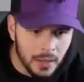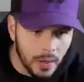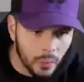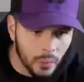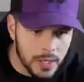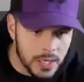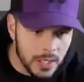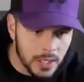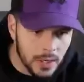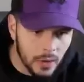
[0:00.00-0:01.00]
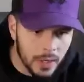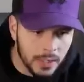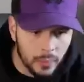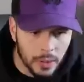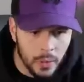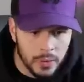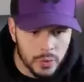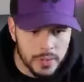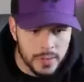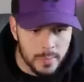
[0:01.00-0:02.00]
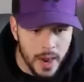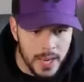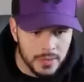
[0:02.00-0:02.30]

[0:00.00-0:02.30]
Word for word: arena. Okay, we're going towards the mine.